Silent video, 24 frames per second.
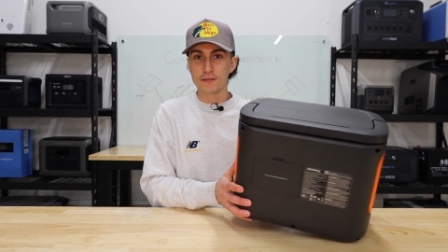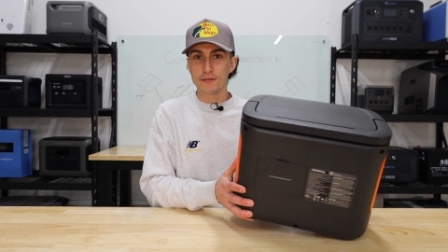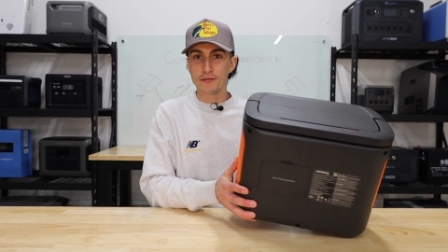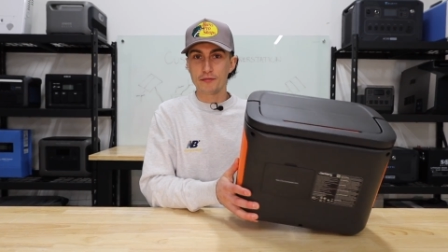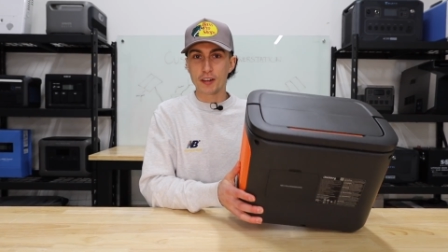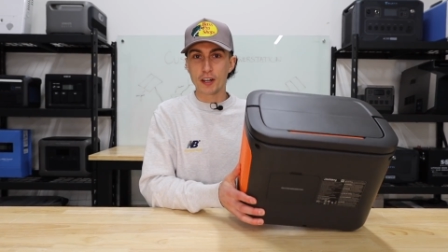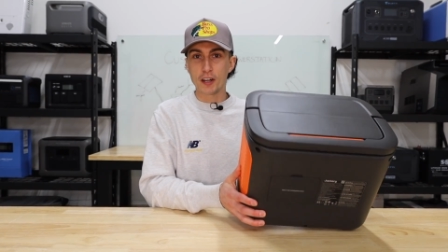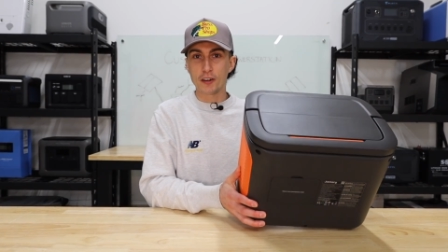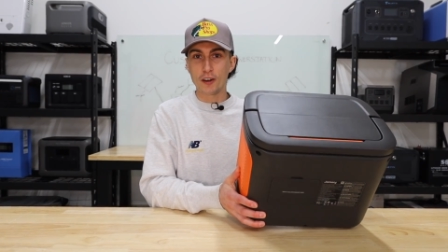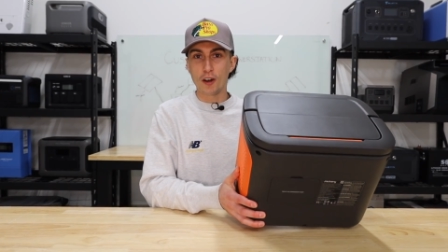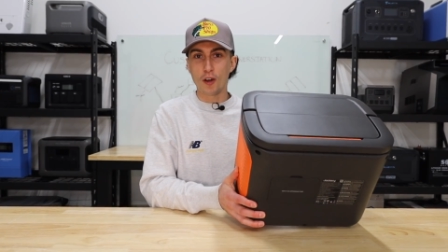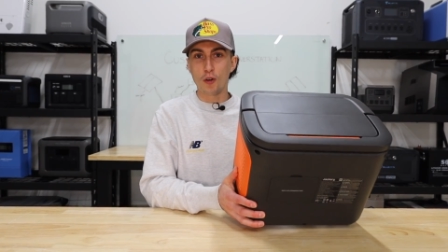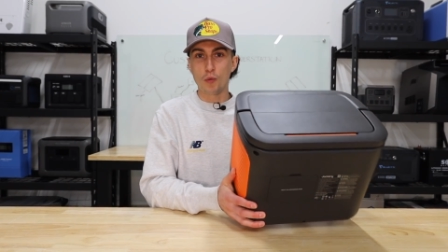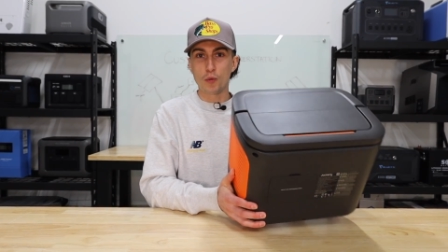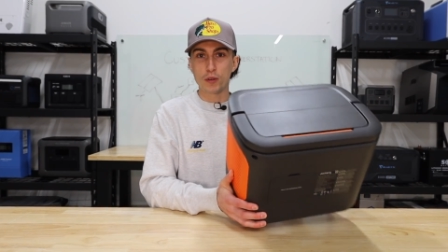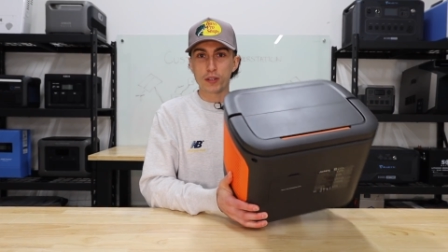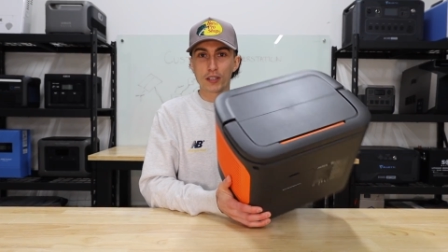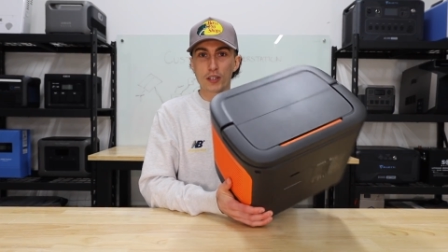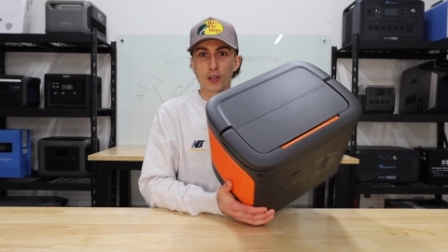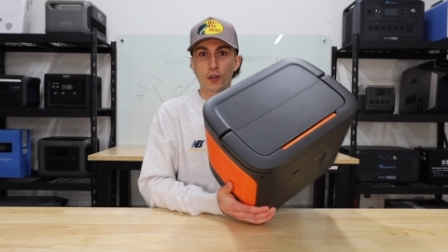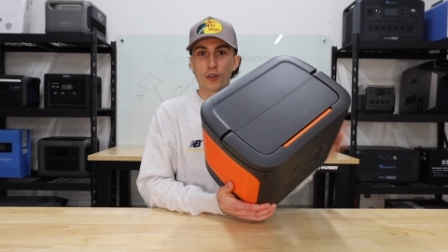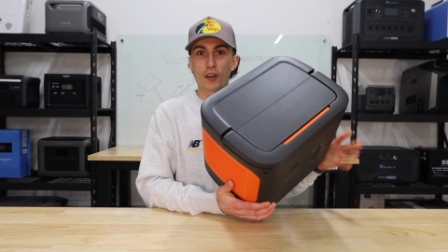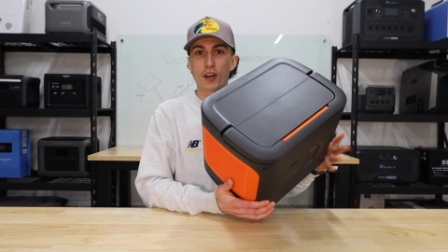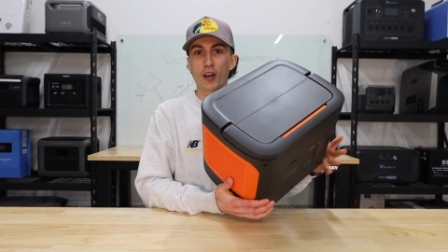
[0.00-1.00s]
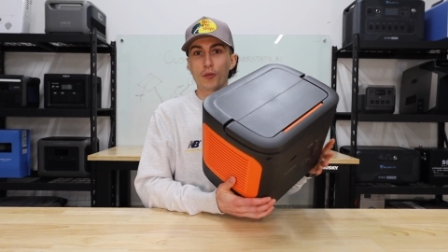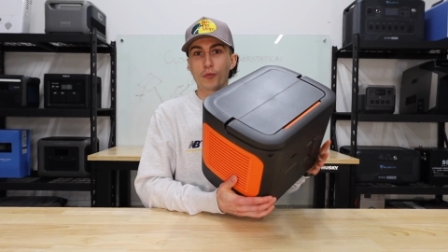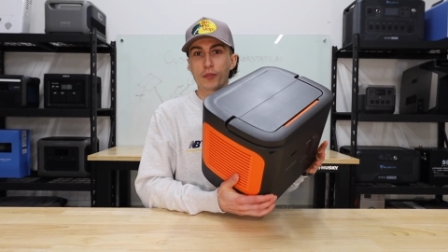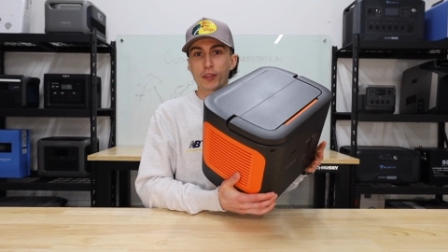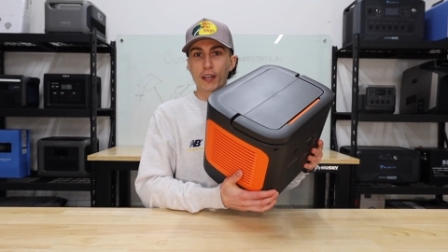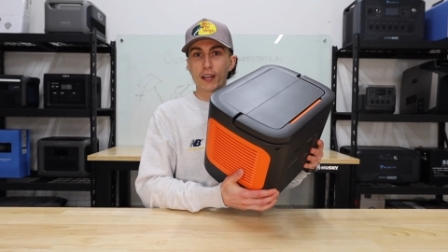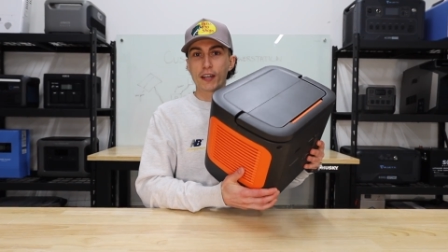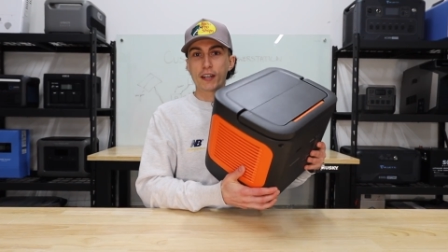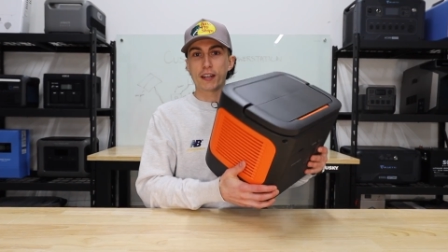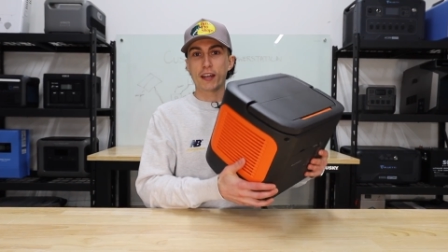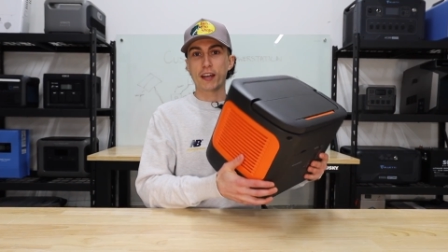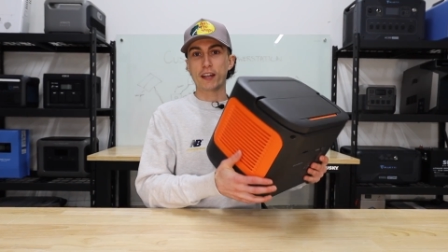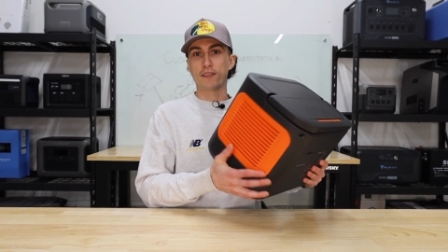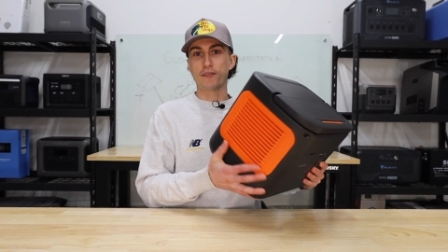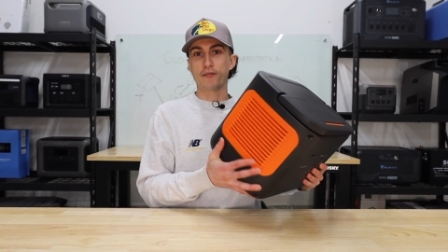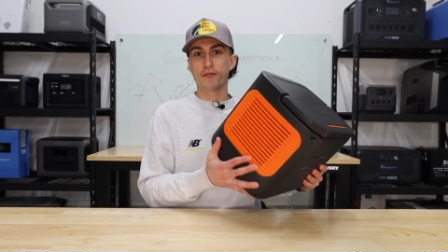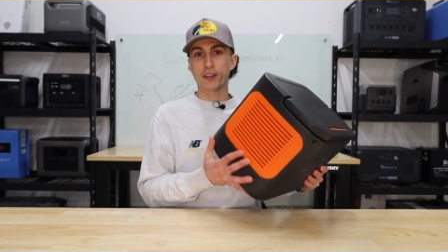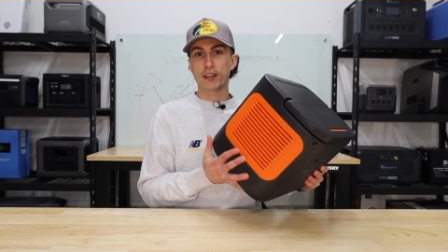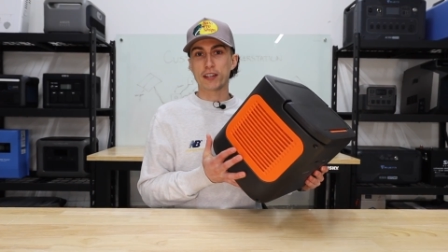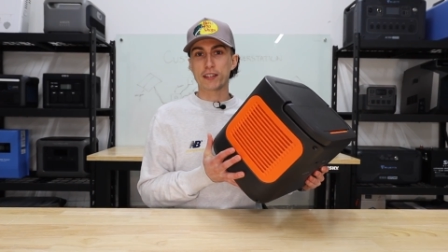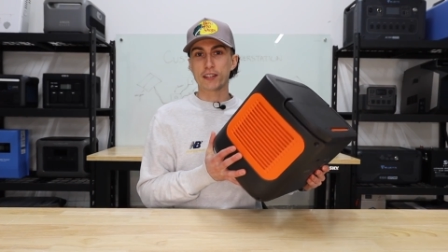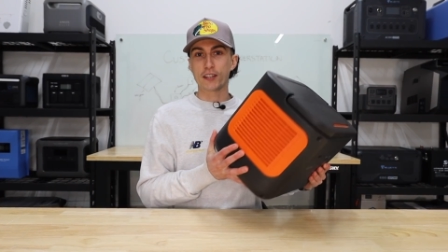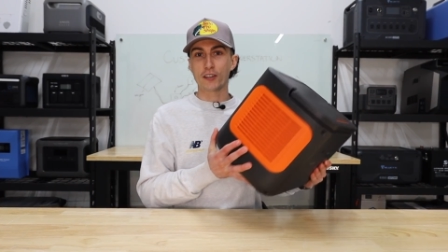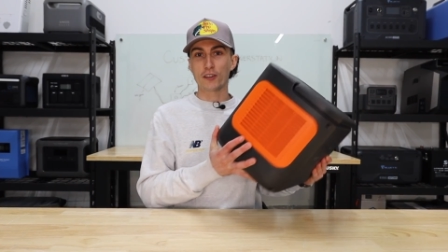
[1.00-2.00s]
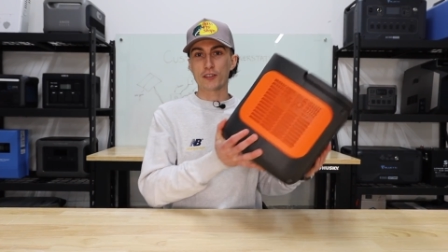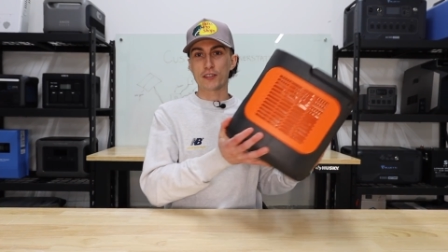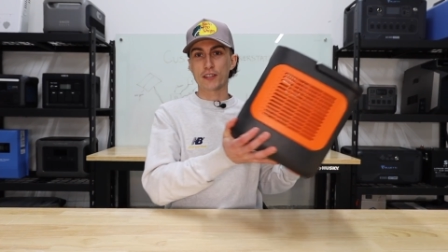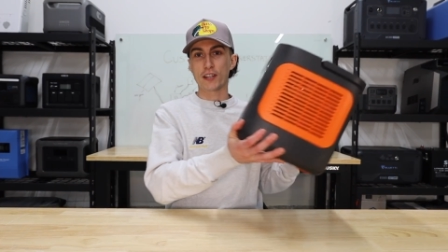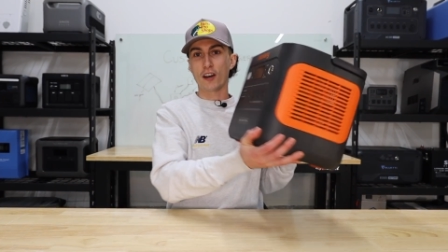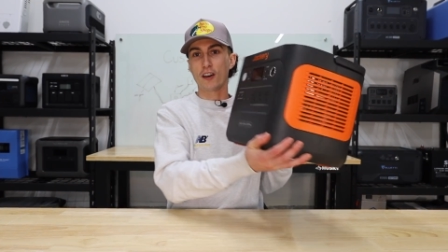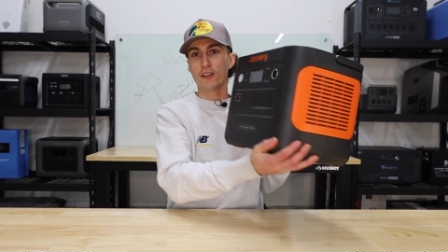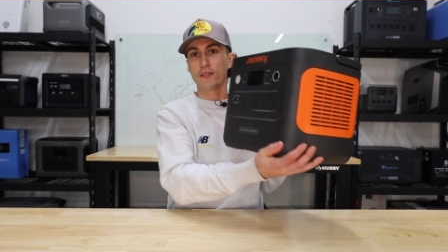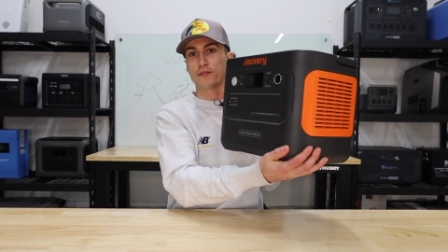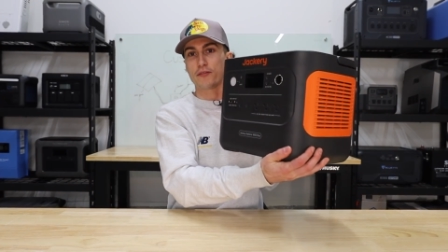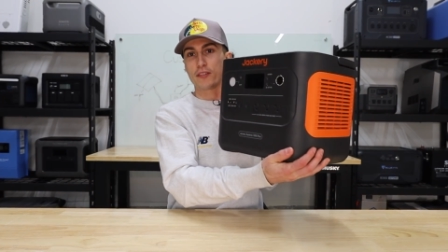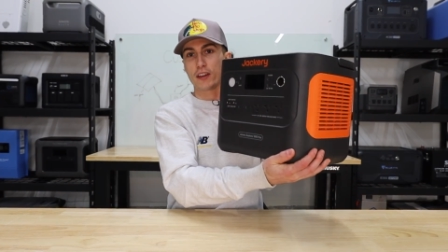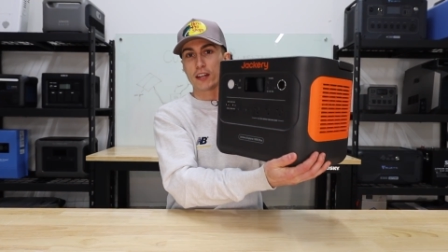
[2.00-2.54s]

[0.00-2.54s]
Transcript: figure out what's going on with it and fix it yourself